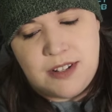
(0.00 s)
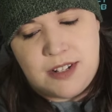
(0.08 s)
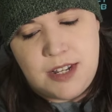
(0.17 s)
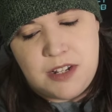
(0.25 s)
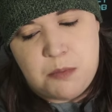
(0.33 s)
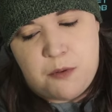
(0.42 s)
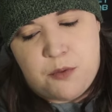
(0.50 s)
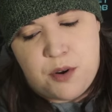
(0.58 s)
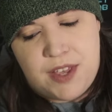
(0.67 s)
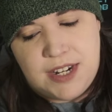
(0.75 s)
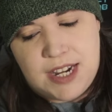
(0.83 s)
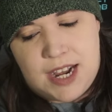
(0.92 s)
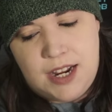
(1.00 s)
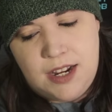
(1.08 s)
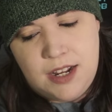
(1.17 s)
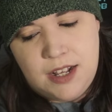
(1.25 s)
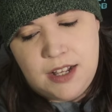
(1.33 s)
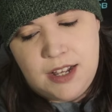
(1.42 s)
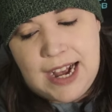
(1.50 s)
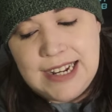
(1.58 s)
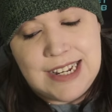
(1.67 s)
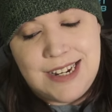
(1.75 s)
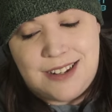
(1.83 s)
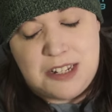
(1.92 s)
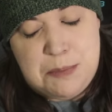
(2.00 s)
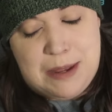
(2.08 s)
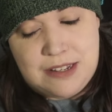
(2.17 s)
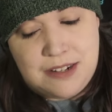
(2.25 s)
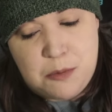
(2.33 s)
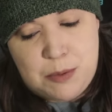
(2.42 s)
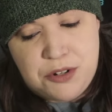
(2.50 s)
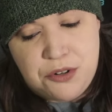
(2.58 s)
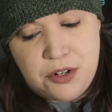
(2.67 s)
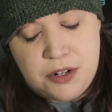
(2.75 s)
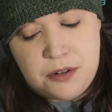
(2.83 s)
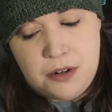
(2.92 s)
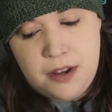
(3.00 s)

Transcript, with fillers: sees before they die. I didn't expect it to be true."